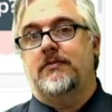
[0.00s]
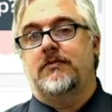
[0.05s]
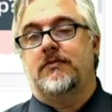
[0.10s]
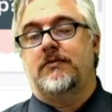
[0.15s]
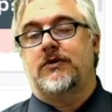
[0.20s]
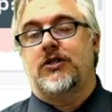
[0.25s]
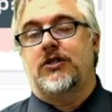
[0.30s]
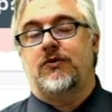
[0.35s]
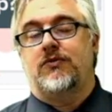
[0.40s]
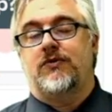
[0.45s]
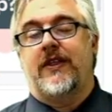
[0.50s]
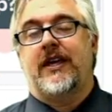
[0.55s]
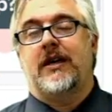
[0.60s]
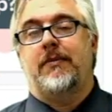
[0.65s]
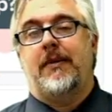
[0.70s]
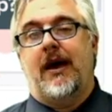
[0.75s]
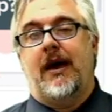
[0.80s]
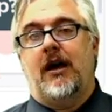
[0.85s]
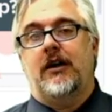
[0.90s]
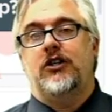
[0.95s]
So think
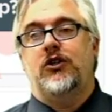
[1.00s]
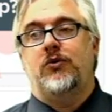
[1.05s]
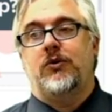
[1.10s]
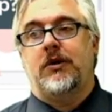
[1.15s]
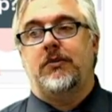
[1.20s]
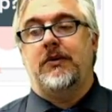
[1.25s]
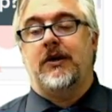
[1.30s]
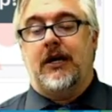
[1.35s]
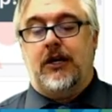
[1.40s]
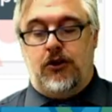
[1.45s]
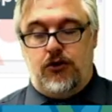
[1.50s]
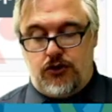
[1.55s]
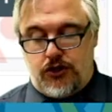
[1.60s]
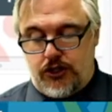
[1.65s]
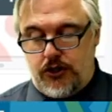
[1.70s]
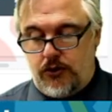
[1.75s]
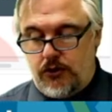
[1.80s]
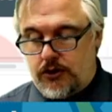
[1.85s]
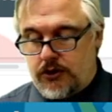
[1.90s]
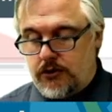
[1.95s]
about how you communicate. Your
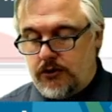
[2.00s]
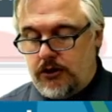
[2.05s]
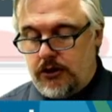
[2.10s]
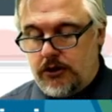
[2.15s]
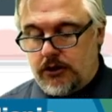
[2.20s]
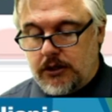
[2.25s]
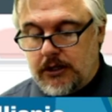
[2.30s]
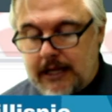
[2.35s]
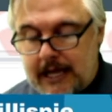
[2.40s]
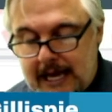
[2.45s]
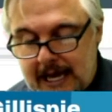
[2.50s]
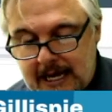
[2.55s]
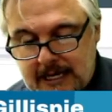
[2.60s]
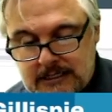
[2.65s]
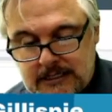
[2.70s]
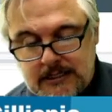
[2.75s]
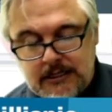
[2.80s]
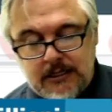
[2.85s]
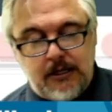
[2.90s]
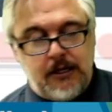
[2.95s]
students are in your
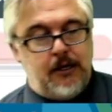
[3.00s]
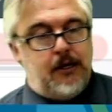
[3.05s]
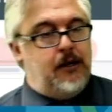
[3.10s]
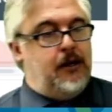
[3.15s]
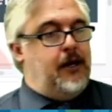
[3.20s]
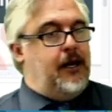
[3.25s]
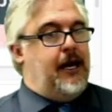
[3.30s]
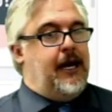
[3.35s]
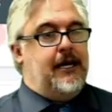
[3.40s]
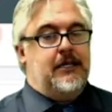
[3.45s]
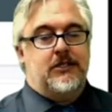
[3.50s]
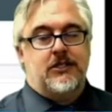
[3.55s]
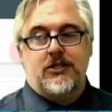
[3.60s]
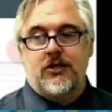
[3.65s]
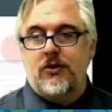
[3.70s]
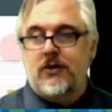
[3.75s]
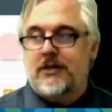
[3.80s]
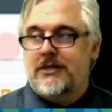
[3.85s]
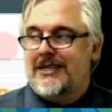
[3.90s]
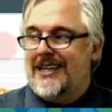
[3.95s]
class. Hey,
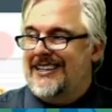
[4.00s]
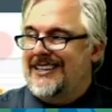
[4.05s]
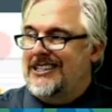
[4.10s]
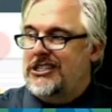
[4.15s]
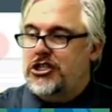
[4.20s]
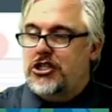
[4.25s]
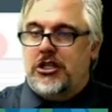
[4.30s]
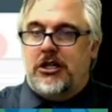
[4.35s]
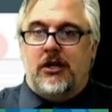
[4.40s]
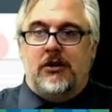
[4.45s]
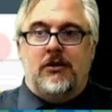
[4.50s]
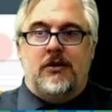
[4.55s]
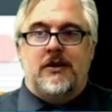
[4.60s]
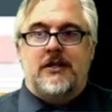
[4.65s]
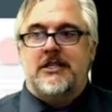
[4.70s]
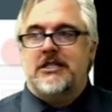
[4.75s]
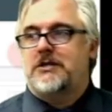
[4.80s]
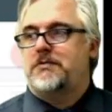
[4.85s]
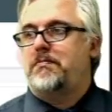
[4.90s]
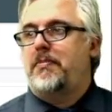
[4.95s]
students, I need you to go to
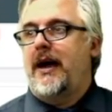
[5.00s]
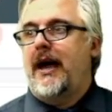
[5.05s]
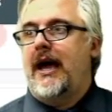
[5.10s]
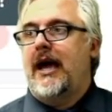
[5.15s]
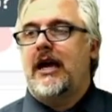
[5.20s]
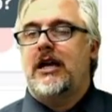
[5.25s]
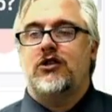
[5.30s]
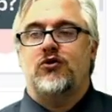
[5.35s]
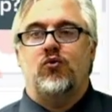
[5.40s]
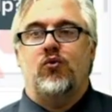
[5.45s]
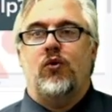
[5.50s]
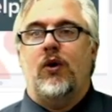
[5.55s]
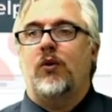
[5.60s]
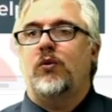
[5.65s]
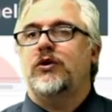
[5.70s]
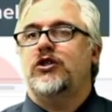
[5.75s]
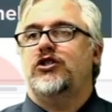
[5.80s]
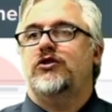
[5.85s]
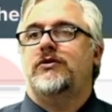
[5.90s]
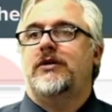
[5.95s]
this page. What
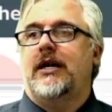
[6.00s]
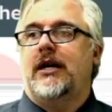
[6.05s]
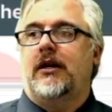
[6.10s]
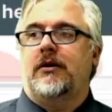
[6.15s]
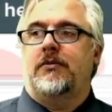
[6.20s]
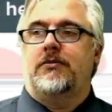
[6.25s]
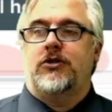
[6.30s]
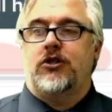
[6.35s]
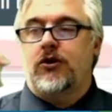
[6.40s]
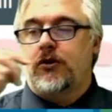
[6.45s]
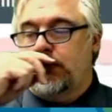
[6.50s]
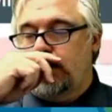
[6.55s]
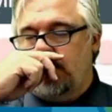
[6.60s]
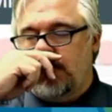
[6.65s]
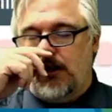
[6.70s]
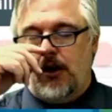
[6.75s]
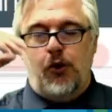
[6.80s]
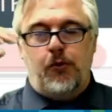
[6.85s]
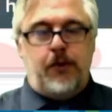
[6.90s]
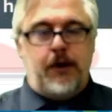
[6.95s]
would you tell them? You
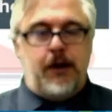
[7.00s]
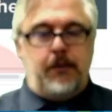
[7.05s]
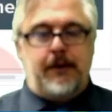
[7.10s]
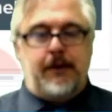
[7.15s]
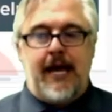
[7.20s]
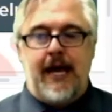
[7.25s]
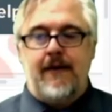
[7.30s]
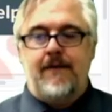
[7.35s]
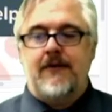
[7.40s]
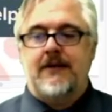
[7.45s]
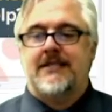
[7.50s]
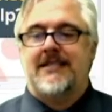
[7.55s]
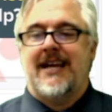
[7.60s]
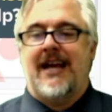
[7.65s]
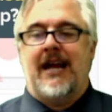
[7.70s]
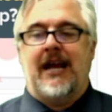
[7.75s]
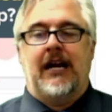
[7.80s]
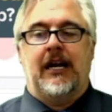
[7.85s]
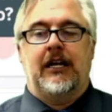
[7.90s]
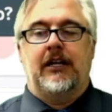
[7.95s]
open up Canvas
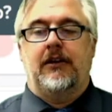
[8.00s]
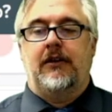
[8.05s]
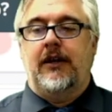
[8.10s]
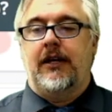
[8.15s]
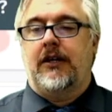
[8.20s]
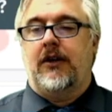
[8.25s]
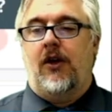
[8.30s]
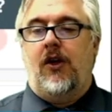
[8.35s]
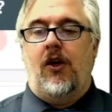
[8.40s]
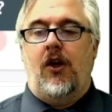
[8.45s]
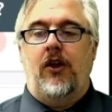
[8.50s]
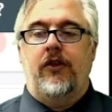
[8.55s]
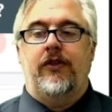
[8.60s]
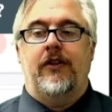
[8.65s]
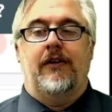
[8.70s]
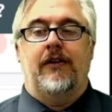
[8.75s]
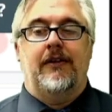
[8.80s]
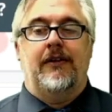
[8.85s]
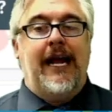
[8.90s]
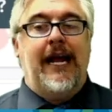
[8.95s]
and click on
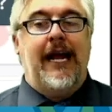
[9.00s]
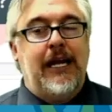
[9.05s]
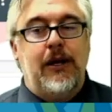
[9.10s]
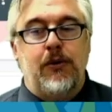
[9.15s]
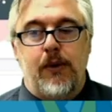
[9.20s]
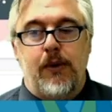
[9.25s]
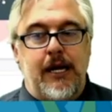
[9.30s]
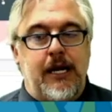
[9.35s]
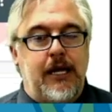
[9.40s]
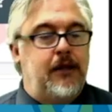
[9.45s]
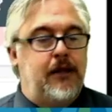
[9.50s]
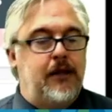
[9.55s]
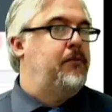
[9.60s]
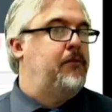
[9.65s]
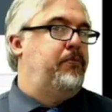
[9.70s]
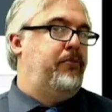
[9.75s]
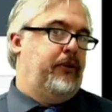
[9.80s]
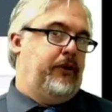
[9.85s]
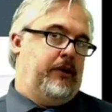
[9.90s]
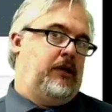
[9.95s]
the lady reading the
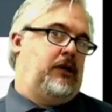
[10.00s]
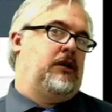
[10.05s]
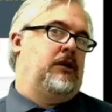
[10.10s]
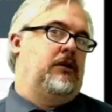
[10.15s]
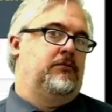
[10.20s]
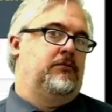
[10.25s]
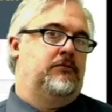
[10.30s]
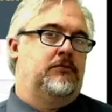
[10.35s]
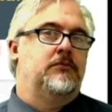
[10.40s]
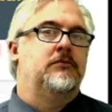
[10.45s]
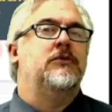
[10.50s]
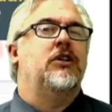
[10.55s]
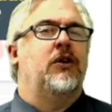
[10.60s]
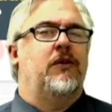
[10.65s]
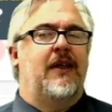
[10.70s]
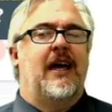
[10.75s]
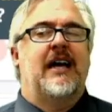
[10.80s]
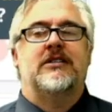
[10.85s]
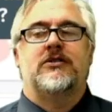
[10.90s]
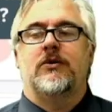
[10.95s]
book,
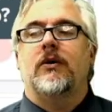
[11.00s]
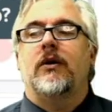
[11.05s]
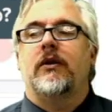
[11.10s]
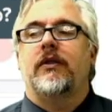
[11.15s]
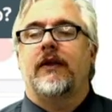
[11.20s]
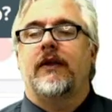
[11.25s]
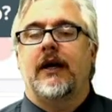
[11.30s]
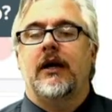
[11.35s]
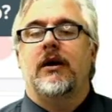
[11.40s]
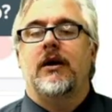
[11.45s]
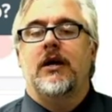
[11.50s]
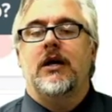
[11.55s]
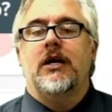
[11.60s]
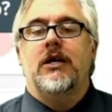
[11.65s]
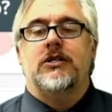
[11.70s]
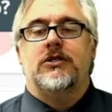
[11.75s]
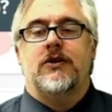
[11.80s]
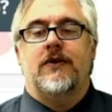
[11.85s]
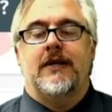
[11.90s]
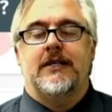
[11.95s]
that sort of thing.
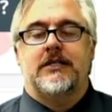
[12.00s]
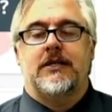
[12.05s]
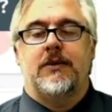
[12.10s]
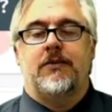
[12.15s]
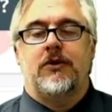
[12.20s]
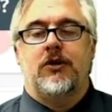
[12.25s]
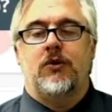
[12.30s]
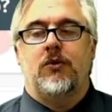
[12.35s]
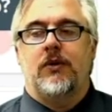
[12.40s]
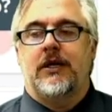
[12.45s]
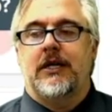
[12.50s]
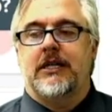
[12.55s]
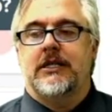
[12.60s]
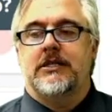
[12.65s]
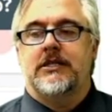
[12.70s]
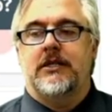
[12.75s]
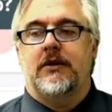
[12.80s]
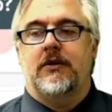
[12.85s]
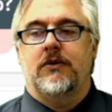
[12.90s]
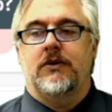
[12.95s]
So that's something you want to
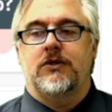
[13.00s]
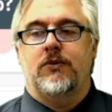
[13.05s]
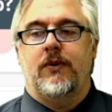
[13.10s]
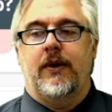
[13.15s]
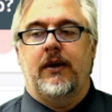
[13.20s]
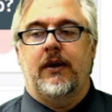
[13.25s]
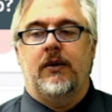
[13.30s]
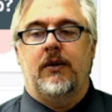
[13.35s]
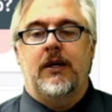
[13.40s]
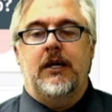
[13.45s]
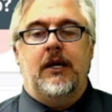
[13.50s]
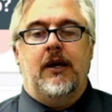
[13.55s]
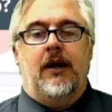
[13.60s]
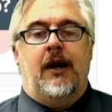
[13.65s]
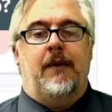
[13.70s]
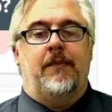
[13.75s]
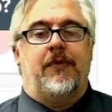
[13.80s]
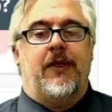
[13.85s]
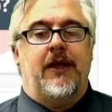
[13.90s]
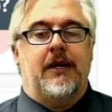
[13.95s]
consider as well.
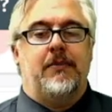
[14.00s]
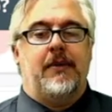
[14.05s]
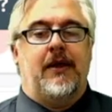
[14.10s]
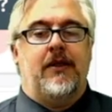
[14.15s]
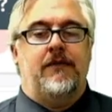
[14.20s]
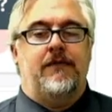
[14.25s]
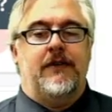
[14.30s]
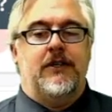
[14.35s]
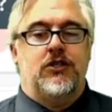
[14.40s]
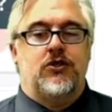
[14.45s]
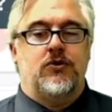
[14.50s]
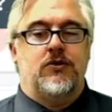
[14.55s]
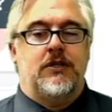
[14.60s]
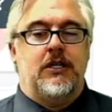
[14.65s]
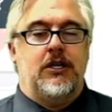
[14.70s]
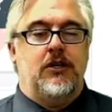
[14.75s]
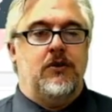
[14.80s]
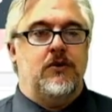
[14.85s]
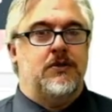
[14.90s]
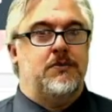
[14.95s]
Think about the visuals
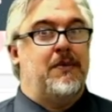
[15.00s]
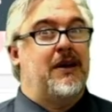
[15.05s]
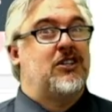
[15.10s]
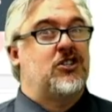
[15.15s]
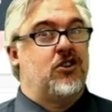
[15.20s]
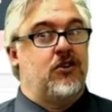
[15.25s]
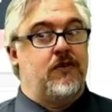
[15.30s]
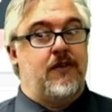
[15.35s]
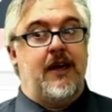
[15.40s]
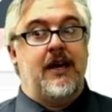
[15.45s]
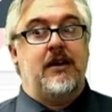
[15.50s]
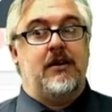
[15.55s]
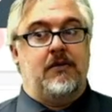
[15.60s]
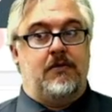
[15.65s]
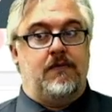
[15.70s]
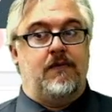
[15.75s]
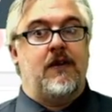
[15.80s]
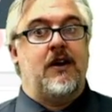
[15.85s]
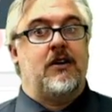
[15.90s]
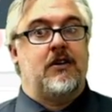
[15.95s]
that you use. Make sure
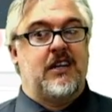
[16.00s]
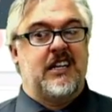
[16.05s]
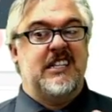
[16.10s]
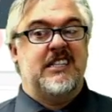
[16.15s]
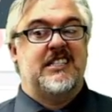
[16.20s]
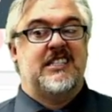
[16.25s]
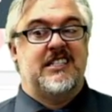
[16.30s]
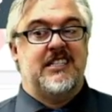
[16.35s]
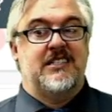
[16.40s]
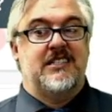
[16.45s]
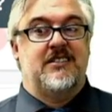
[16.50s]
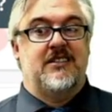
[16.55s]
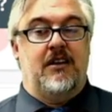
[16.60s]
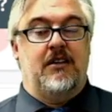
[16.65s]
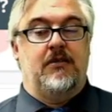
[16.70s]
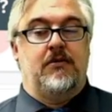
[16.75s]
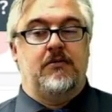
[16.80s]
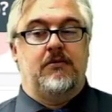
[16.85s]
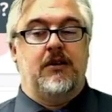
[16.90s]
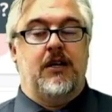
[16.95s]
they're
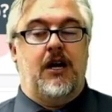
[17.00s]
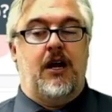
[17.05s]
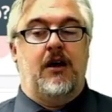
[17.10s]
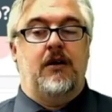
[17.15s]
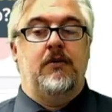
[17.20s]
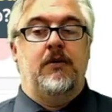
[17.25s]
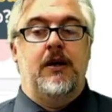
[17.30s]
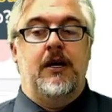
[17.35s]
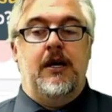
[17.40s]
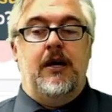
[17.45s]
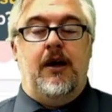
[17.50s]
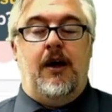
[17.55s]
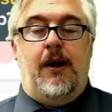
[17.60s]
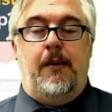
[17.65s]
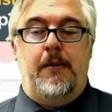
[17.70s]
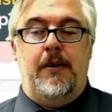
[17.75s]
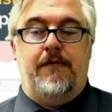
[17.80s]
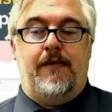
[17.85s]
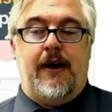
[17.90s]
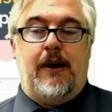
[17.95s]
consistent.
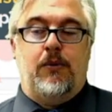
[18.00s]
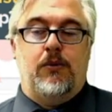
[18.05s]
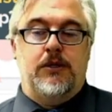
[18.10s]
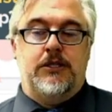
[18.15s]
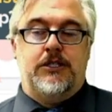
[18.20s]
If I were